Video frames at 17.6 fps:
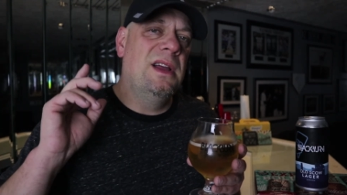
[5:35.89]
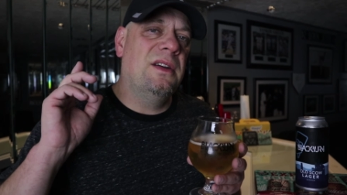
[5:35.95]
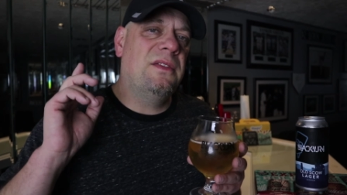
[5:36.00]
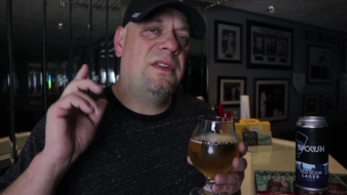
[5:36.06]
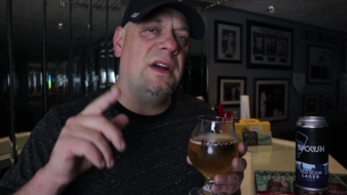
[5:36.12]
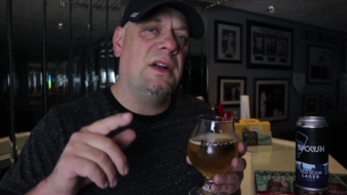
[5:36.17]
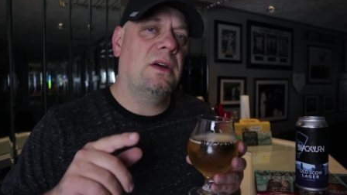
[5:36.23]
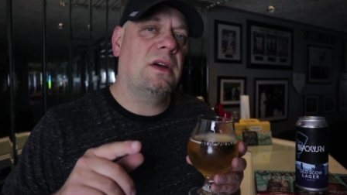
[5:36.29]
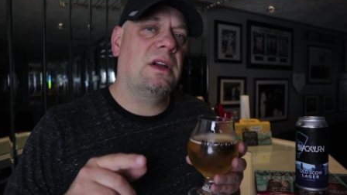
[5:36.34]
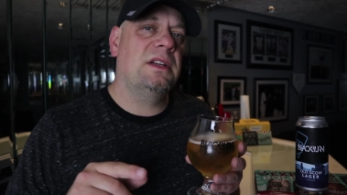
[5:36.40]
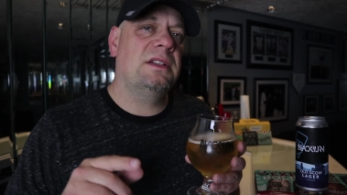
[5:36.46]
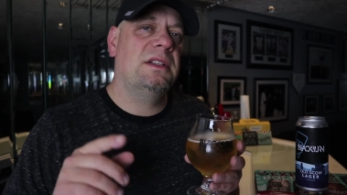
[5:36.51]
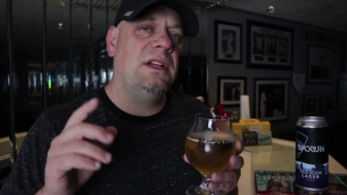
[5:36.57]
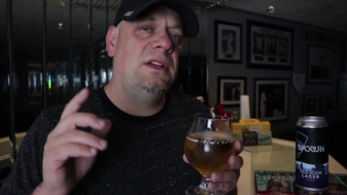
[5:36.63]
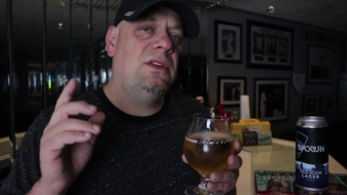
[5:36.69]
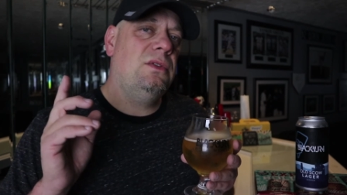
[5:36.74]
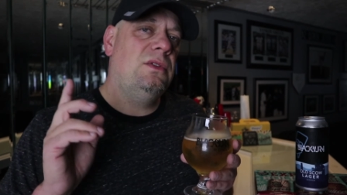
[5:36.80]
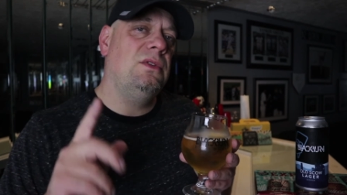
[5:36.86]
find out, because they
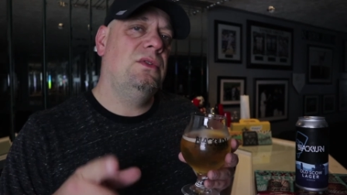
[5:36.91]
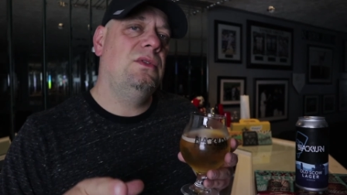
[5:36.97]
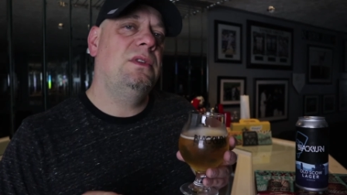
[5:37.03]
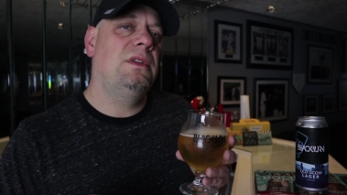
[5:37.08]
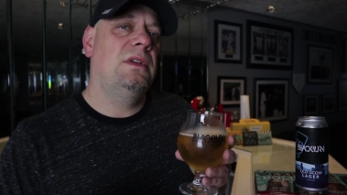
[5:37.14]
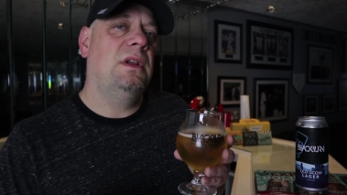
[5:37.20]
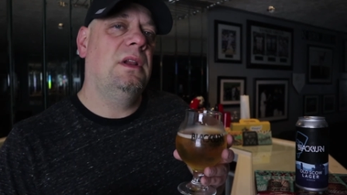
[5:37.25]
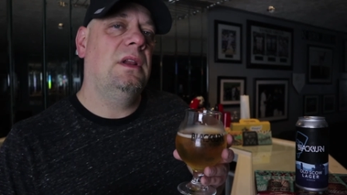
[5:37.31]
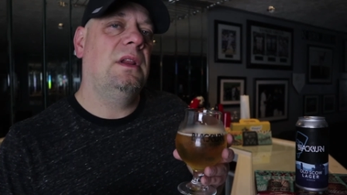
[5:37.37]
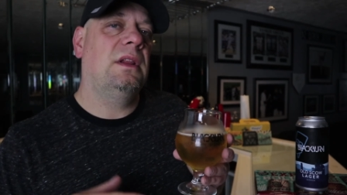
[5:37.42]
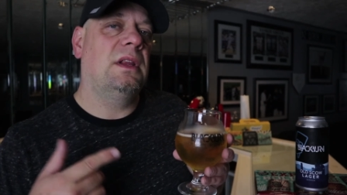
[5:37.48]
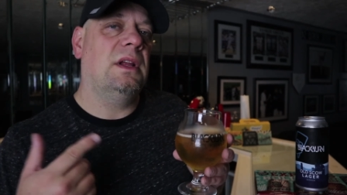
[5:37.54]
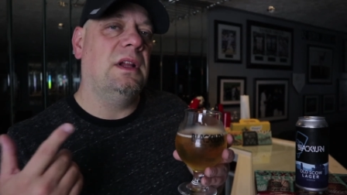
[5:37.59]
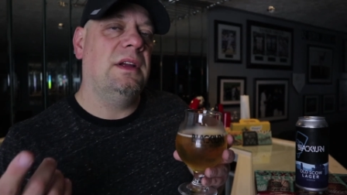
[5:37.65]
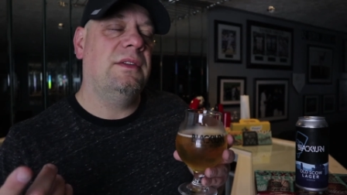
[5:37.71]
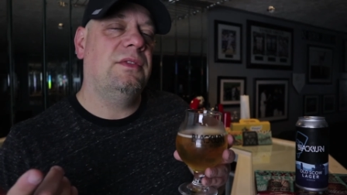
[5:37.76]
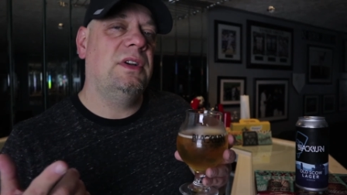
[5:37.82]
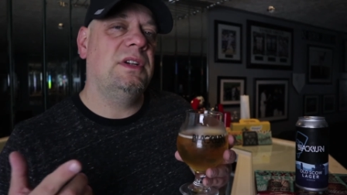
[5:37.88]
do
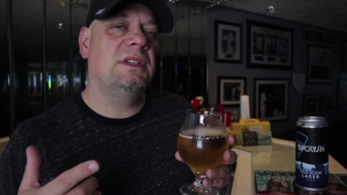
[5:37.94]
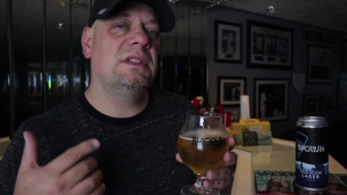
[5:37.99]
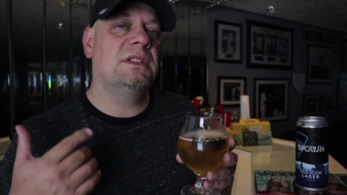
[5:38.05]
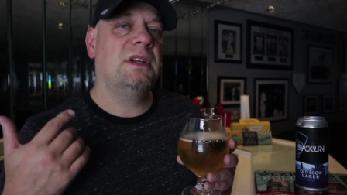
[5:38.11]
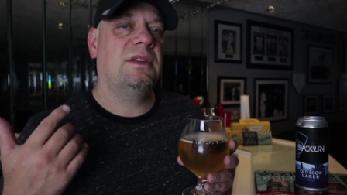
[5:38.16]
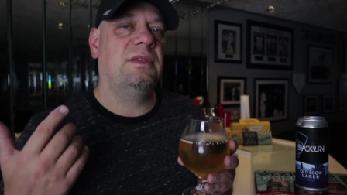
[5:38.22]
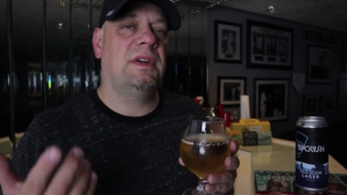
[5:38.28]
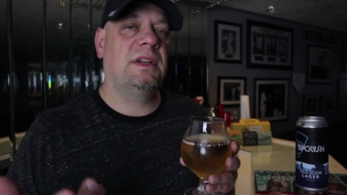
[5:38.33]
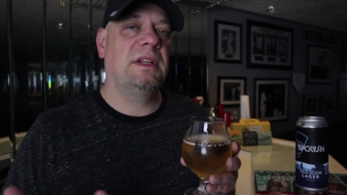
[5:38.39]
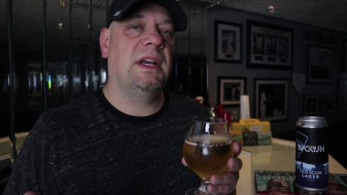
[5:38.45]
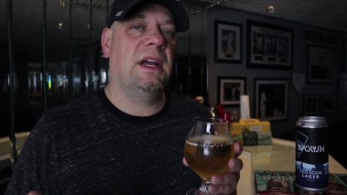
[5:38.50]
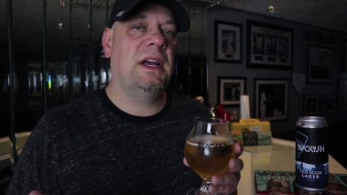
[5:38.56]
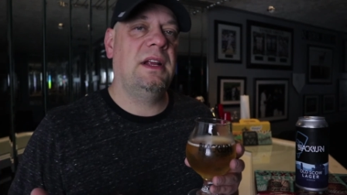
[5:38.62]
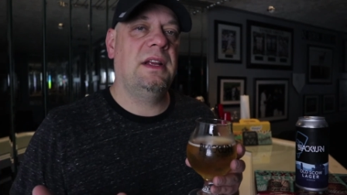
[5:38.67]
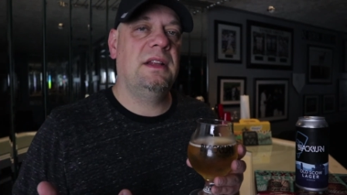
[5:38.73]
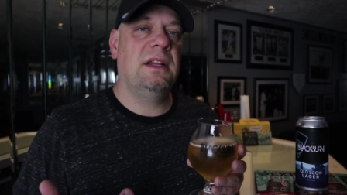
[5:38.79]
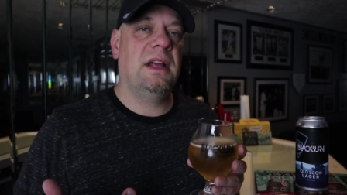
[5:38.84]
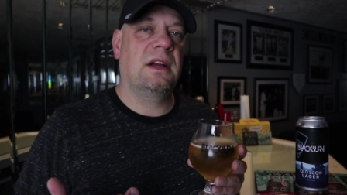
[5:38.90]
deliveries and stuff like that
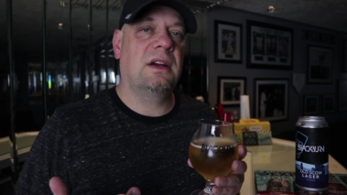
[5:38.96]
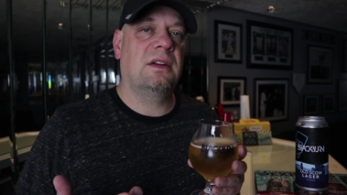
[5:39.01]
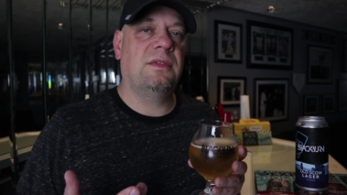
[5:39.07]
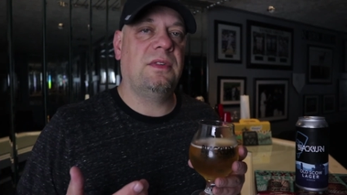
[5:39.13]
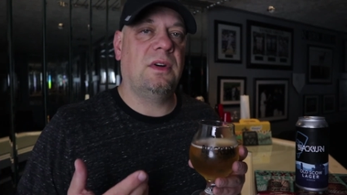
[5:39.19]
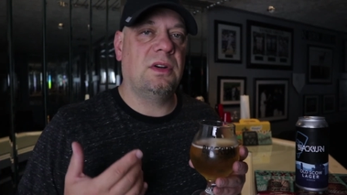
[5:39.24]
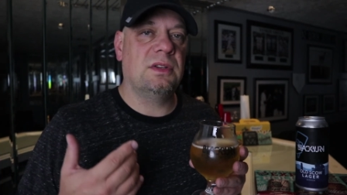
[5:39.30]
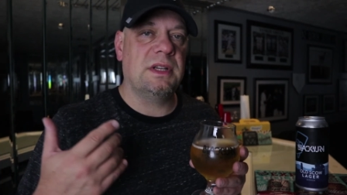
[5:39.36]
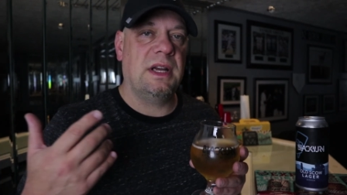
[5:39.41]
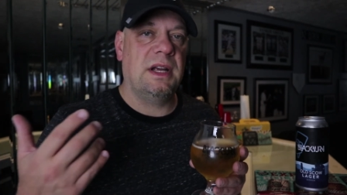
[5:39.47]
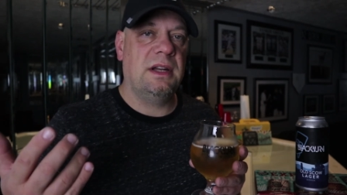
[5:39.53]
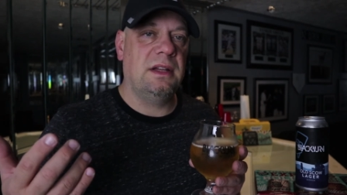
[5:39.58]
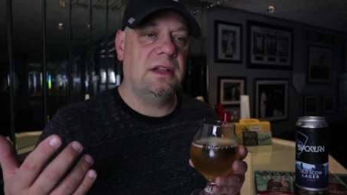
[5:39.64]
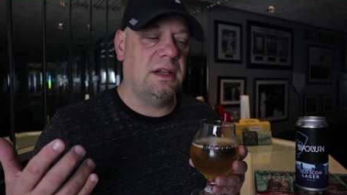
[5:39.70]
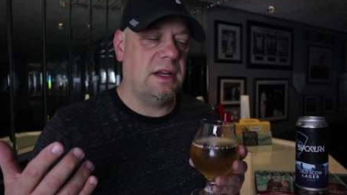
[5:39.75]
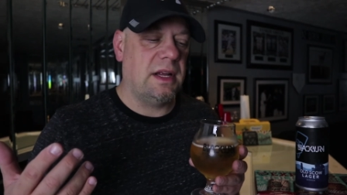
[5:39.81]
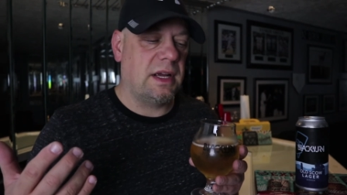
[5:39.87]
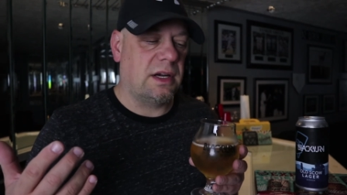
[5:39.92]
in Niagara Falls and in
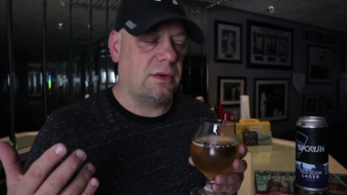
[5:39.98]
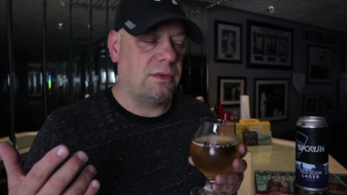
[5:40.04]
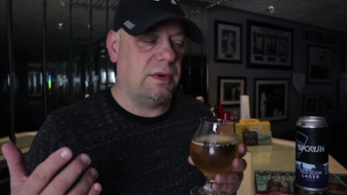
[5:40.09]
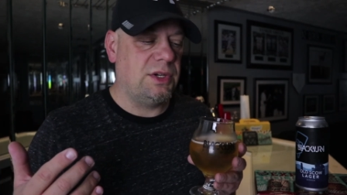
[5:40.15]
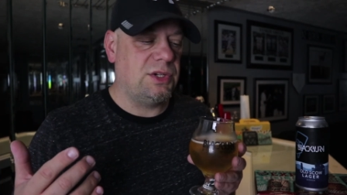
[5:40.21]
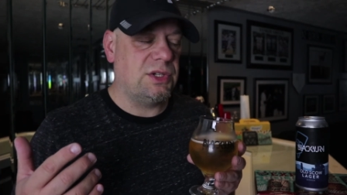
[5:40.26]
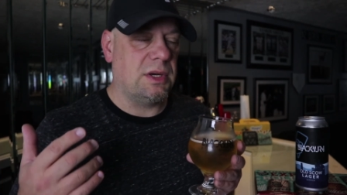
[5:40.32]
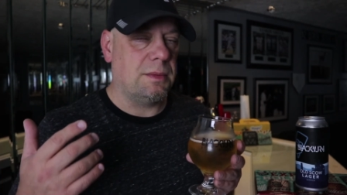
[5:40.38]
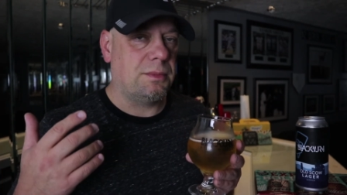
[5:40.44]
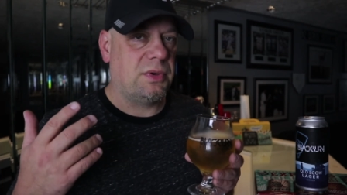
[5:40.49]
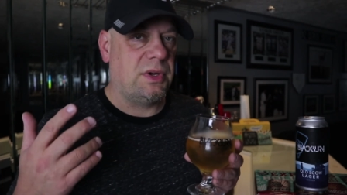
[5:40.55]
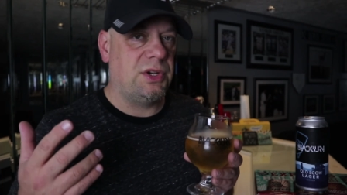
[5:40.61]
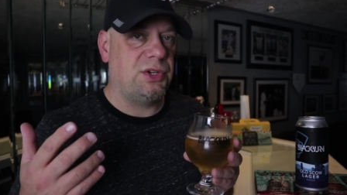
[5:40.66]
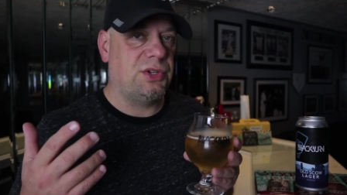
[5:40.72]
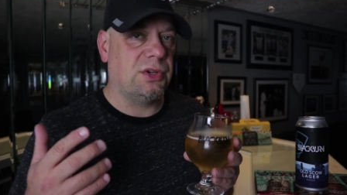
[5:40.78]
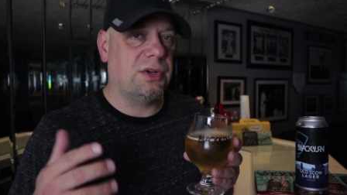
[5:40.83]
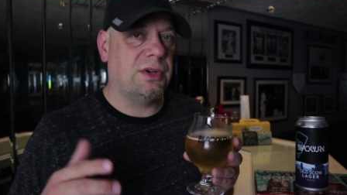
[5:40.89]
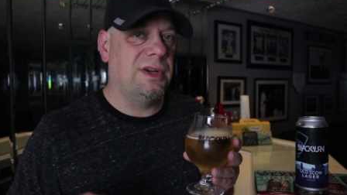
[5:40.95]
the Niagara region, I'm pretty
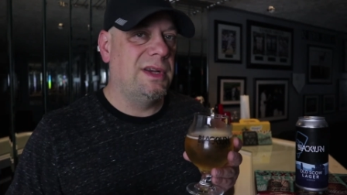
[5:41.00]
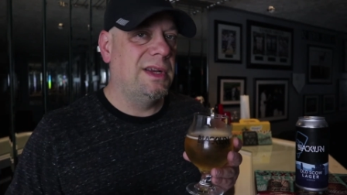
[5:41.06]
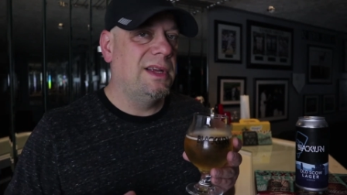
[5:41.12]
sure.